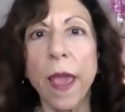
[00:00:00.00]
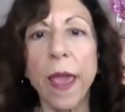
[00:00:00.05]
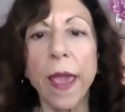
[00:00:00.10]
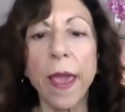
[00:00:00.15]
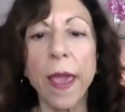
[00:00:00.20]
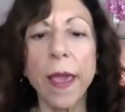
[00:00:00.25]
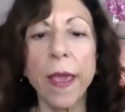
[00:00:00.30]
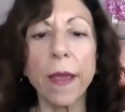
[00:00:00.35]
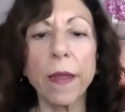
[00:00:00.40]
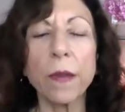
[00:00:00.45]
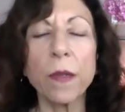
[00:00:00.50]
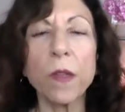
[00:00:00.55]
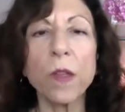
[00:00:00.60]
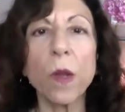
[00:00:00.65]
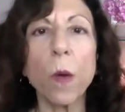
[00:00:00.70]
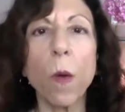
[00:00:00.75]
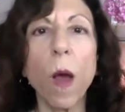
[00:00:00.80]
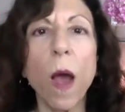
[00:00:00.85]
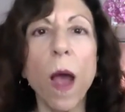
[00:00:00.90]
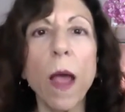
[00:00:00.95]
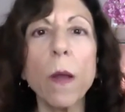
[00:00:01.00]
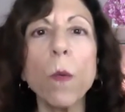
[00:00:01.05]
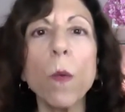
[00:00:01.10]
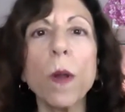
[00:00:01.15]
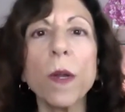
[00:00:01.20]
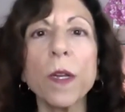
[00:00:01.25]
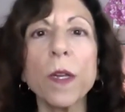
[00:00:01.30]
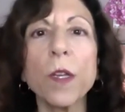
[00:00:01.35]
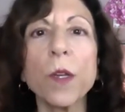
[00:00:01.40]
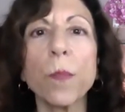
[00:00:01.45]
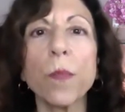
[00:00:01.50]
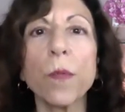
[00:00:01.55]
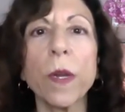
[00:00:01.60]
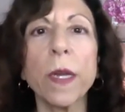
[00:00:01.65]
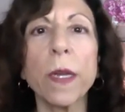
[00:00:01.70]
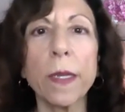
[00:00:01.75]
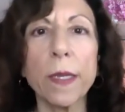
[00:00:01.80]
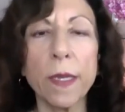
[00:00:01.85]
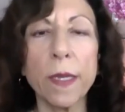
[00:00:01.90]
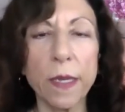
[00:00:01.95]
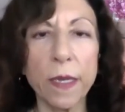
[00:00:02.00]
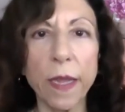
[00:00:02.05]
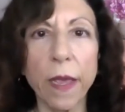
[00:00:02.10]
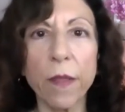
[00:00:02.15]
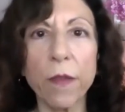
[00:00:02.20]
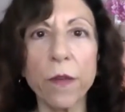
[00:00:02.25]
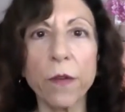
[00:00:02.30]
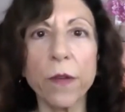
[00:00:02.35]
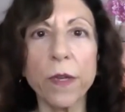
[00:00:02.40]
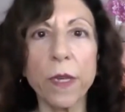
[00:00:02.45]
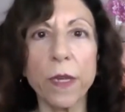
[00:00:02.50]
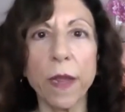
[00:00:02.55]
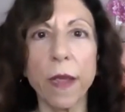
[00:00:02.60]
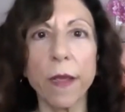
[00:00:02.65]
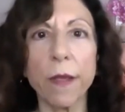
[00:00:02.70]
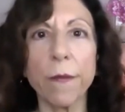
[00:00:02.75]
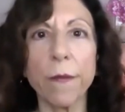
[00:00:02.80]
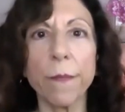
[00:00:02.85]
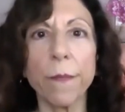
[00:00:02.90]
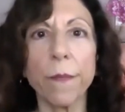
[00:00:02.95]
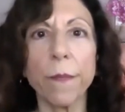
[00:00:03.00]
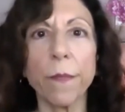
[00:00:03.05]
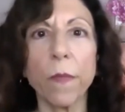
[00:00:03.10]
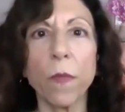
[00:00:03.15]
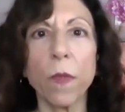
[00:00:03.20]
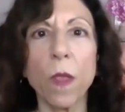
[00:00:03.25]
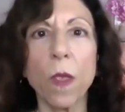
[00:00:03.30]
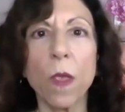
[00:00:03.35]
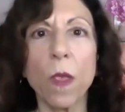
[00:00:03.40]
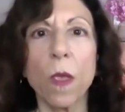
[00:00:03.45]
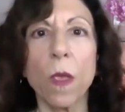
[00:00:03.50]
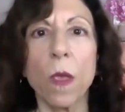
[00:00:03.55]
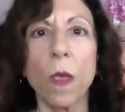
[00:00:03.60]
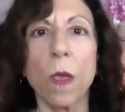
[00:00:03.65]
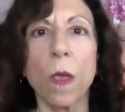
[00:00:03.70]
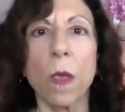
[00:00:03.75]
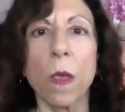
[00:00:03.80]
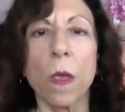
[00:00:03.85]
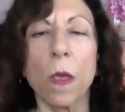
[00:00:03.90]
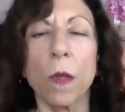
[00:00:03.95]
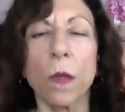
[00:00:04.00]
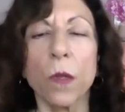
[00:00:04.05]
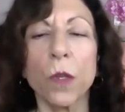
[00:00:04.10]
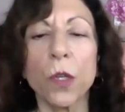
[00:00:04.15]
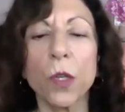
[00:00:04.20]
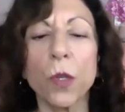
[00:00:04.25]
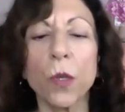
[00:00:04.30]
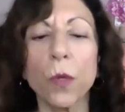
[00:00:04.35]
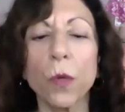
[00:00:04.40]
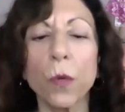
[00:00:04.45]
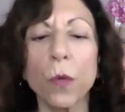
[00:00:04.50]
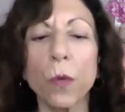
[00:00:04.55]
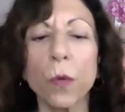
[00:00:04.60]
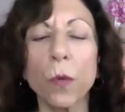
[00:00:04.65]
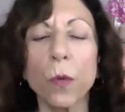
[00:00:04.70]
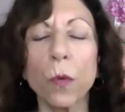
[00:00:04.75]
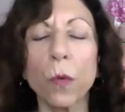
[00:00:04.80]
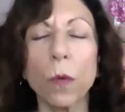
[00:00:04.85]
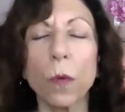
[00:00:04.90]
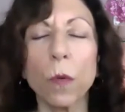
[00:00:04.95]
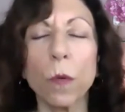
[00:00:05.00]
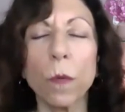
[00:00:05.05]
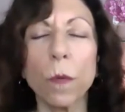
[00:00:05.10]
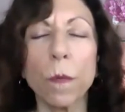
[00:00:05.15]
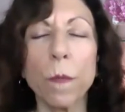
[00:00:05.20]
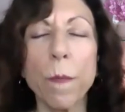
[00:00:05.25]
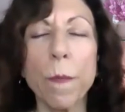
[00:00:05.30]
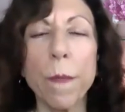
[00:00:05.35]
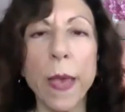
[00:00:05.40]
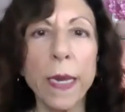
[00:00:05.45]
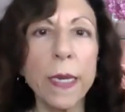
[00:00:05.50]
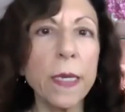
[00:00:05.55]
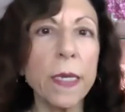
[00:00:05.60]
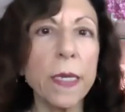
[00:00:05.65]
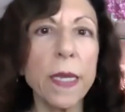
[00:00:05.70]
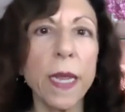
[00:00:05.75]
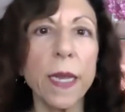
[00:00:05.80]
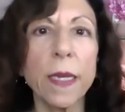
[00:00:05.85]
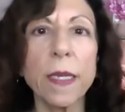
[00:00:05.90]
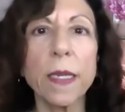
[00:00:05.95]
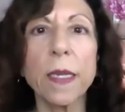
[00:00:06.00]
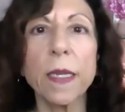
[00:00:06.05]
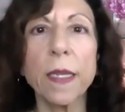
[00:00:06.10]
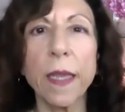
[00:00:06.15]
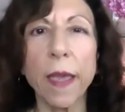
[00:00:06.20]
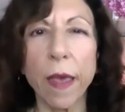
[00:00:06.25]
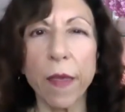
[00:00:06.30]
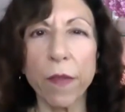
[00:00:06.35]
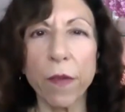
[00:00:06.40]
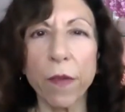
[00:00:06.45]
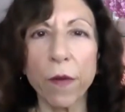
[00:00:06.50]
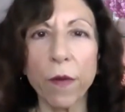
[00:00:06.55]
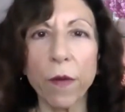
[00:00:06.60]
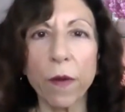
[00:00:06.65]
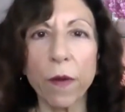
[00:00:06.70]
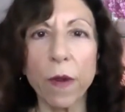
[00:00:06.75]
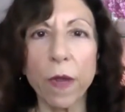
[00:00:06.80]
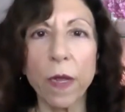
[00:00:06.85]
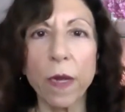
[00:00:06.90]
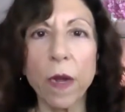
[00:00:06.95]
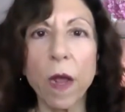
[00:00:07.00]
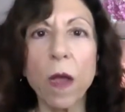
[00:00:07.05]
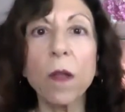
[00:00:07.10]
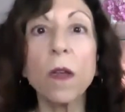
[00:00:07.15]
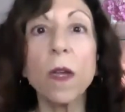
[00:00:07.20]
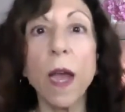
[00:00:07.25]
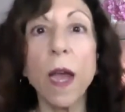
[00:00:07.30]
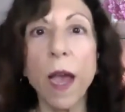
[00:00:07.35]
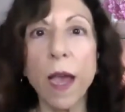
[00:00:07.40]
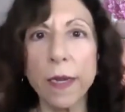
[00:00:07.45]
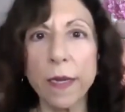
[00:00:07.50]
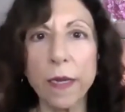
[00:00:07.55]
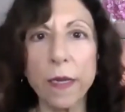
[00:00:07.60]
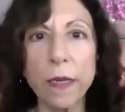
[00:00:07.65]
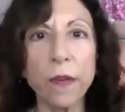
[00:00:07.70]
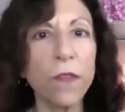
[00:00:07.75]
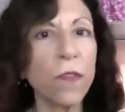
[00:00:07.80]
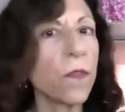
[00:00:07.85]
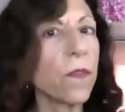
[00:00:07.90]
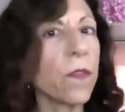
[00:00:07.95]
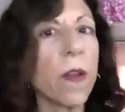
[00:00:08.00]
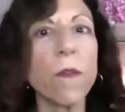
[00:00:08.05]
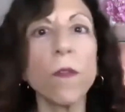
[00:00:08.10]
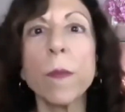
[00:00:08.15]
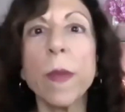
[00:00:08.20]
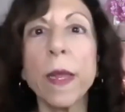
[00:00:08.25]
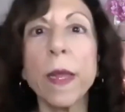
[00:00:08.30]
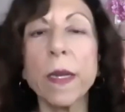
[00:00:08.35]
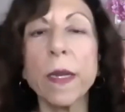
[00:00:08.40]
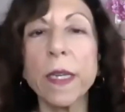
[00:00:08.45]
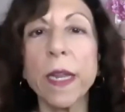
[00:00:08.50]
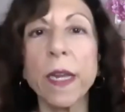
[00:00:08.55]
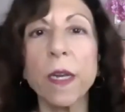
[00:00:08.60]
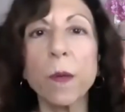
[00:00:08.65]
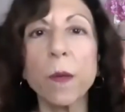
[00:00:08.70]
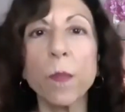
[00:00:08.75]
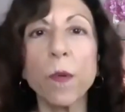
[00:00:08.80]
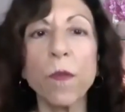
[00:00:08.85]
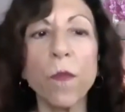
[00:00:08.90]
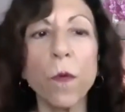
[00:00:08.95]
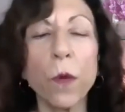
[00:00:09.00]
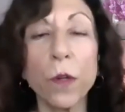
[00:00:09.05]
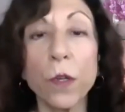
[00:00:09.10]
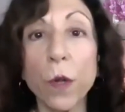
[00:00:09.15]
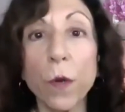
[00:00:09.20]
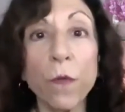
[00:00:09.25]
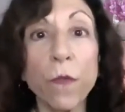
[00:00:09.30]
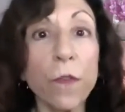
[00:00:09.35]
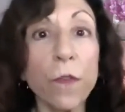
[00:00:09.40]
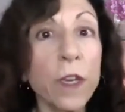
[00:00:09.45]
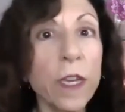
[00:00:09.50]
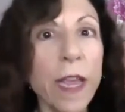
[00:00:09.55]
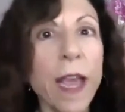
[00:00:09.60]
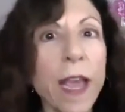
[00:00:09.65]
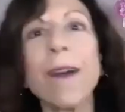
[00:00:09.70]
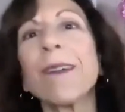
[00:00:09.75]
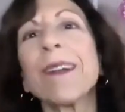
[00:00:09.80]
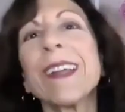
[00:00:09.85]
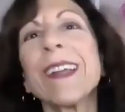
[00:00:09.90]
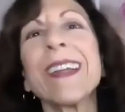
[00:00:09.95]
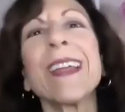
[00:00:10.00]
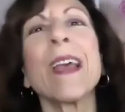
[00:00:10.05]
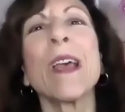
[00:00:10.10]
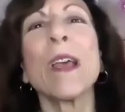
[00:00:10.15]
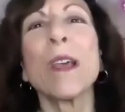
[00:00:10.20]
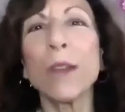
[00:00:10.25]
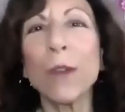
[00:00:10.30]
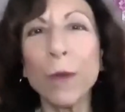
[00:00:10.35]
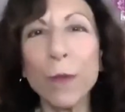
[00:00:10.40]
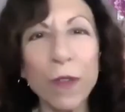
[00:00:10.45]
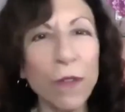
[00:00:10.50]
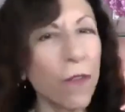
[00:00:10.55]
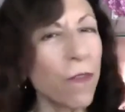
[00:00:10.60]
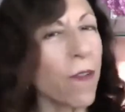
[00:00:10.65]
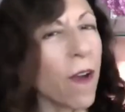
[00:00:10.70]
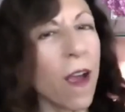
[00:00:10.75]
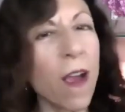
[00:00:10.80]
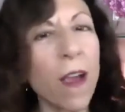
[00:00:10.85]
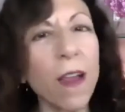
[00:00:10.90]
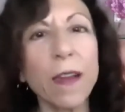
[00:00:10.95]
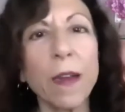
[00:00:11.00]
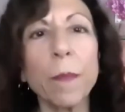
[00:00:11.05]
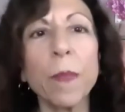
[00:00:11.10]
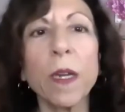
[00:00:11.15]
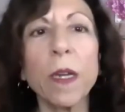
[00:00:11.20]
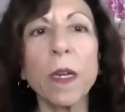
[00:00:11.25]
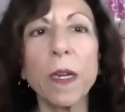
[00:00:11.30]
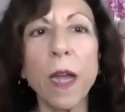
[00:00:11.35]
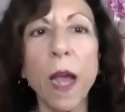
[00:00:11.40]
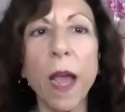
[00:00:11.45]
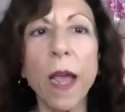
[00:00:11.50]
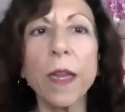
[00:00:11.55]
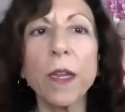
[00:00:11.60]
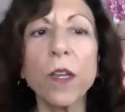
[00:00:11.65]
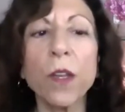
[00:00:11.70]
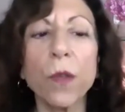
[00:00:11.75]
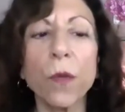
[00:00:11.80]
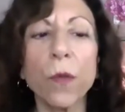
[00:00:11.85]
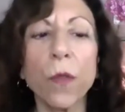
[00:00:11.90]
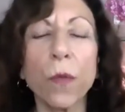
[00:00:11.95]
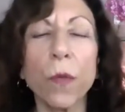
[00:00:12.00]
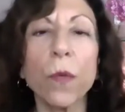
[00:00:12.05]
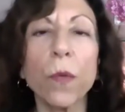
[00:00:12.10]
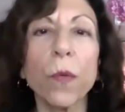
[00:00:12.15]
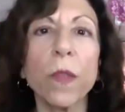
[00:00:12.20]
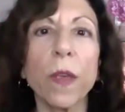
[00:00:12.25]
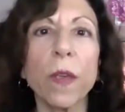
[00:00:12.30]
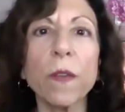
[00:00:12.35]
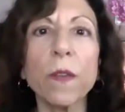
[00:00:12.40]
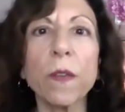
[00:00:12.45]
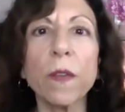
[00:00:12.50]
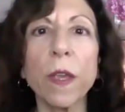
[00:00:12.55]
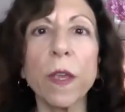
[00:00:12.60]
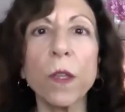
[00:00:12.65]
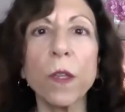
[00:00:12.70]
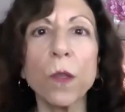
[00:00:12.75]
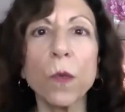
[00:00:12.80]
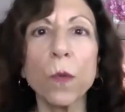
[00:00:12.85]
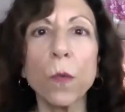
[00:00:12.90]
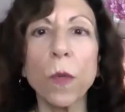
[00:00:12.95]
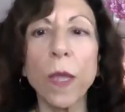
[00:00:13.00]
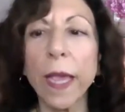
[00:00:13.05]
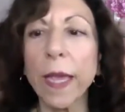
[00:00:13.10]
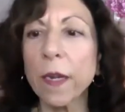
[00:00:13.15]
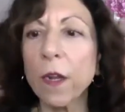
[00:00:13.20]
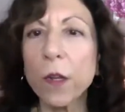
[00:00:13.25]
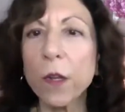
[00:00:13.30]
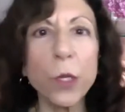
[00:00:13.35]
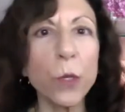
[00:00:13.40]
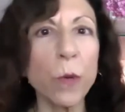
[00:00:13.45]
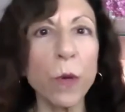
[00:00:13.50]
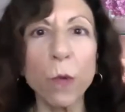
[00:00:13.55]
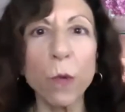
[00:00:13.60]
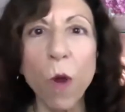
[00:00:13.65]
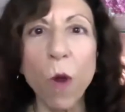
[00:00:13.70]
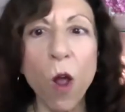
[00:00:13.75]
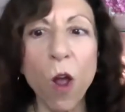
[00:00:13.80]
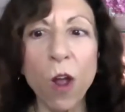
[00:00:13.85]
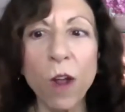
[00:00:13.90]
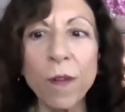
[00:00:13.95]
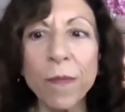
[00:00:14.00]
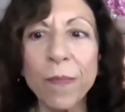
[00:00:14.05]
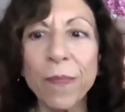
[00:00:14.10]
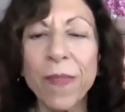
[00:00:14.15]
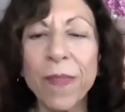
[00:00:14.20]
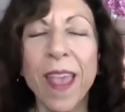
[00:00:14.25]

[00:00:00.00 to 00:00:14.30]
And so I wanted to bring us together today to meditate together. And I'll guide it. If you've never meditated before, don't freak out. You'll be fine. I'm going to guide you through this, and you cannot do it wrong.